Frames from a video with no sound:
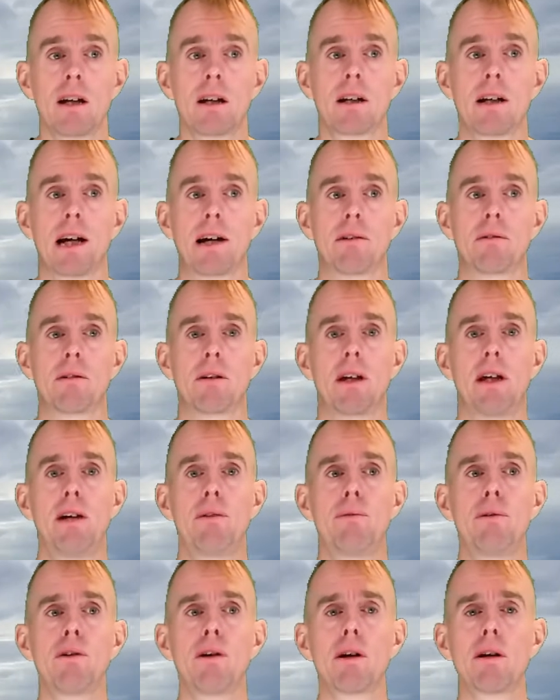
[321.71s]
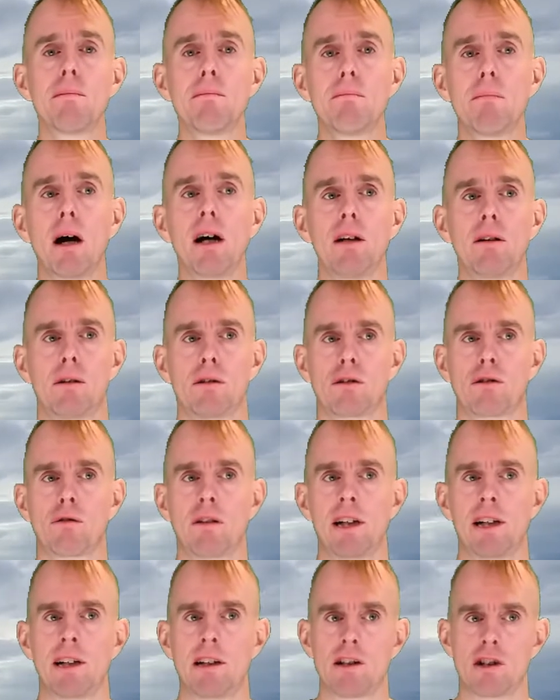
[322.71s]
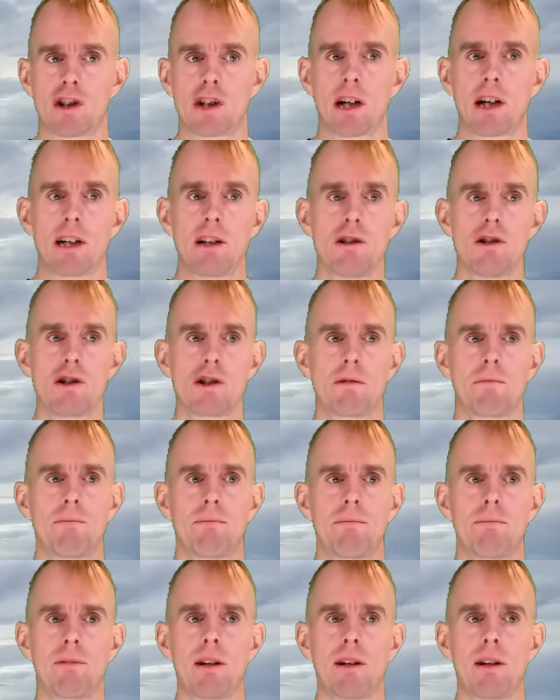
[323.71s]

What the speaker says: Now, if we've got a mild gradient change,